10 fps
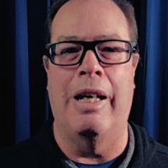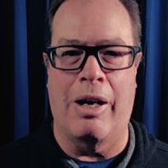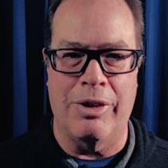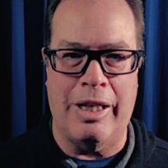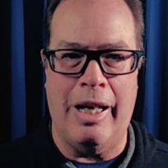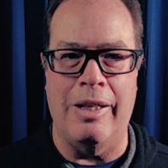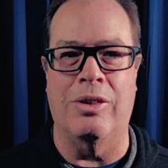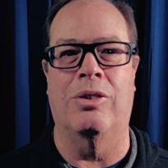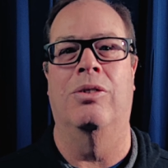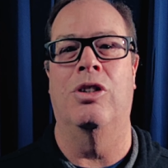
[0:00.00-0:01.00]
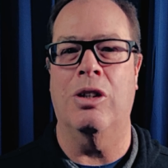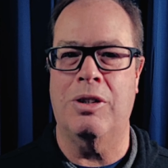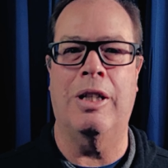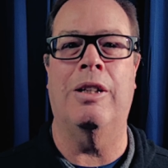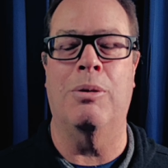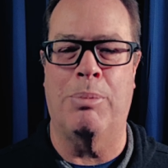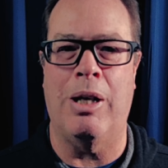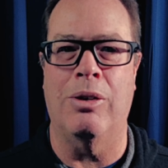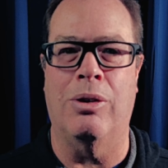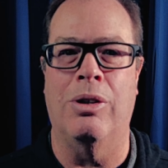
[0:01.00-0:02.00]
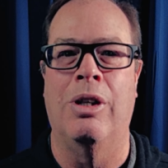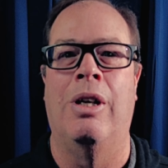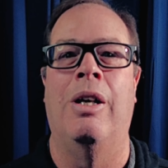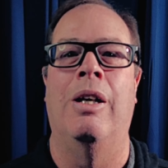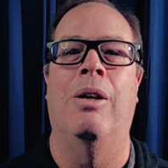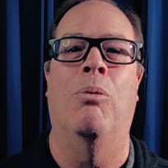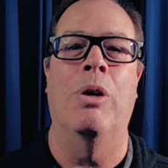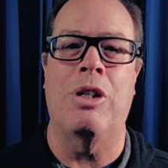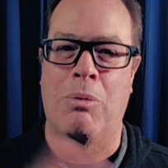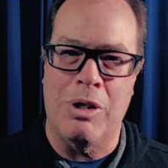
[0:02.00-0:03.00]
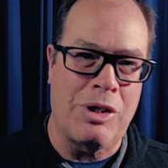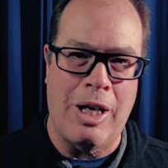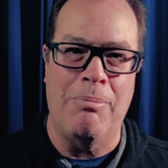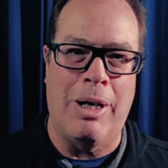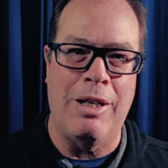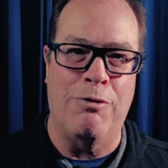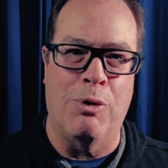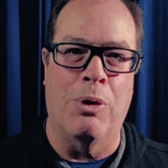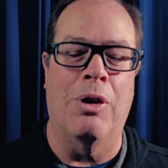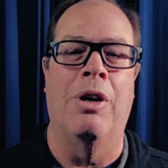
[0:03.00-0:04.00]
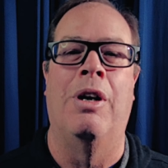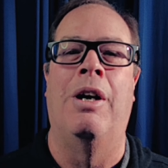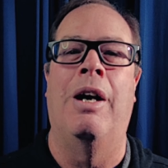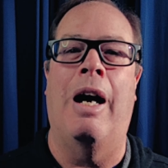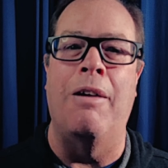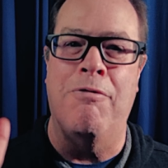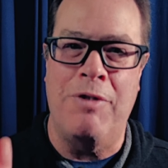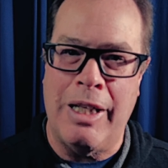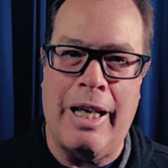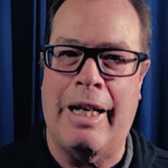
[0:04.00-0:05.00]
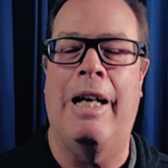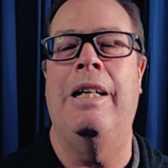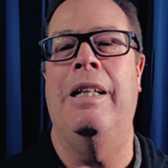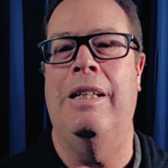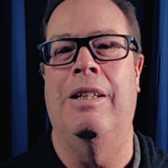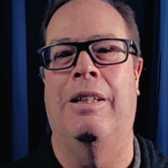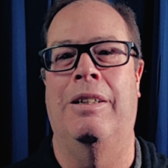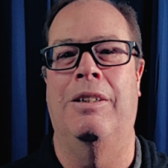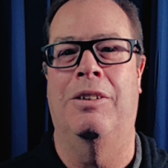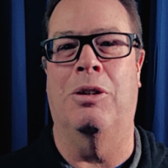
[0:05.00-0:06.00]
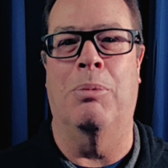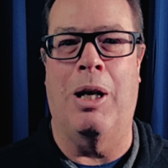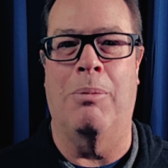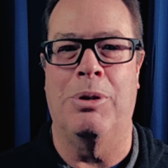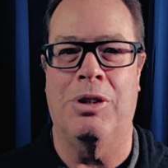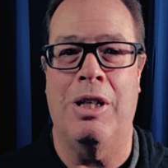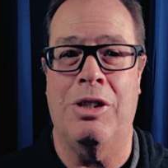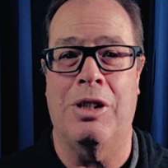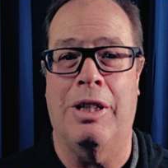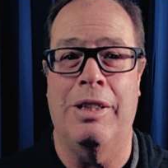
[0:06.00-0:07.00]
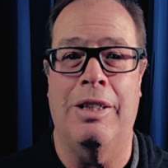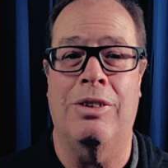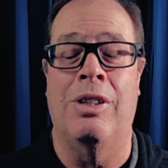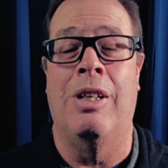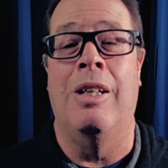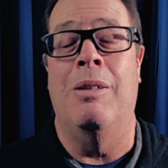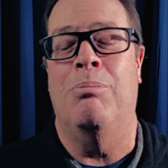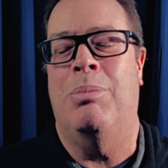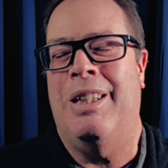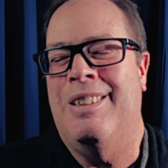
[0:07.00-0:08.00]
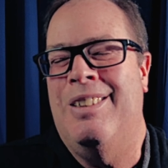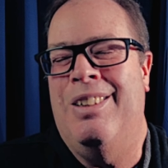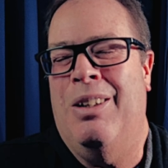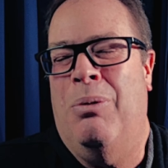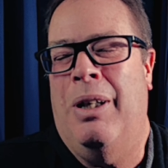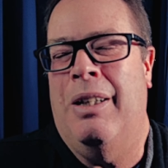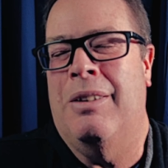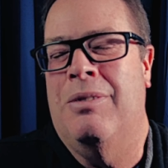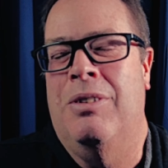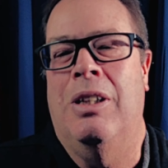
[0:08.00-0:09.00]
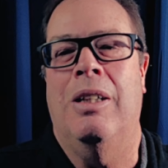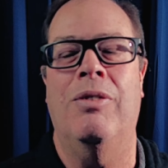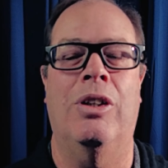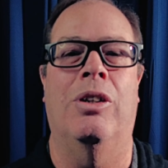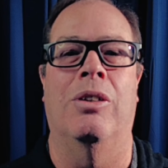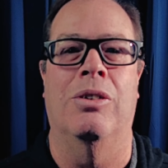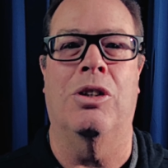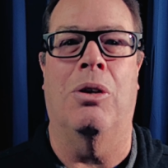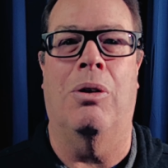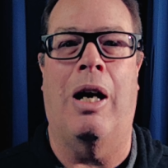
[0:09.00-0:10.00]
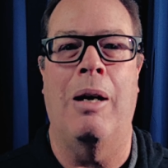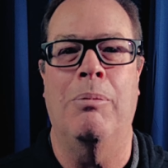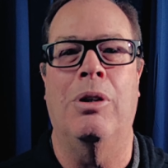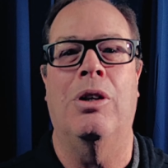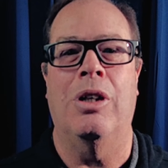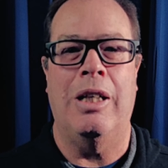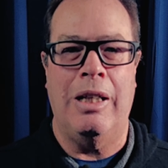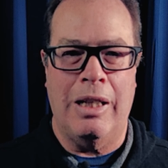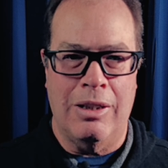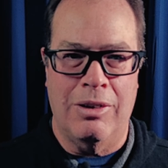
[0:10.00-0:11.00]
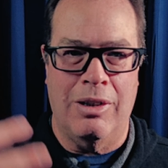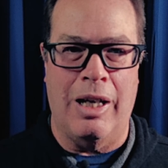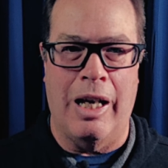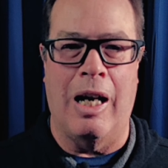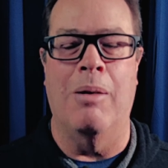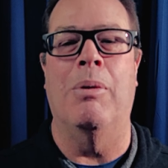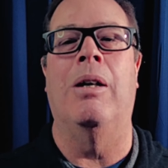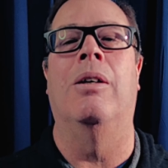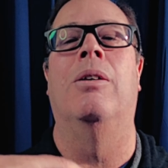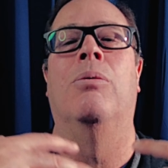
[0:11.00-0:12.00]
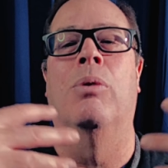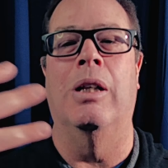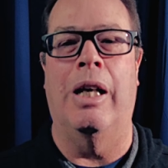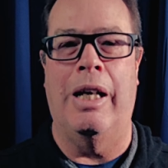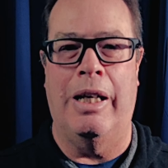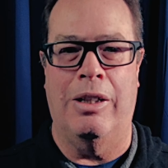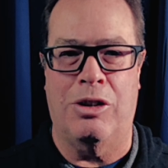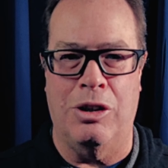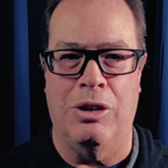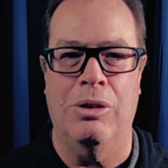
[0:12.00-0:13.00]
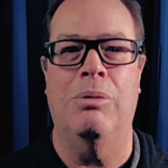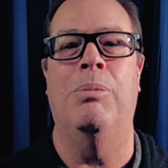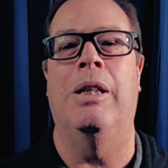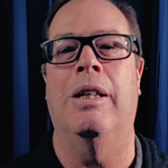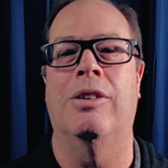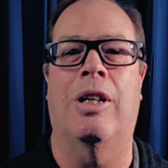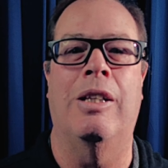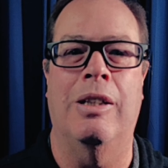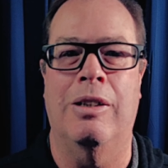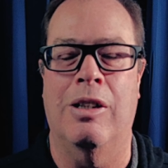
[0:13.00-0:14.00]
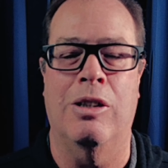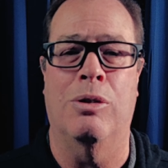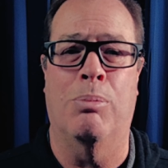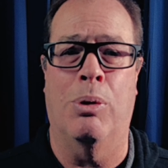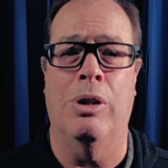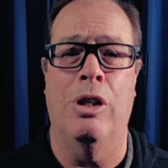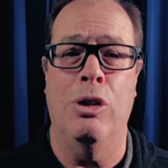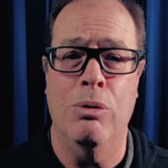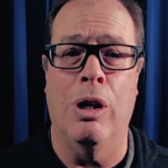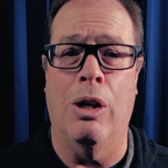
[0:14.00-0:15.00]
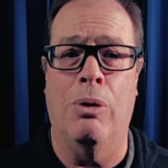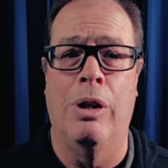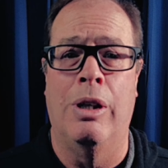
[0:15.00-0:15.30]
now the case, just to get the bundle, which I would have saved money for. I feel like I need some compensation on this, but you know what? You live and learn. So I'm learning it, and I'm relaying it to you because I think that it's important that you know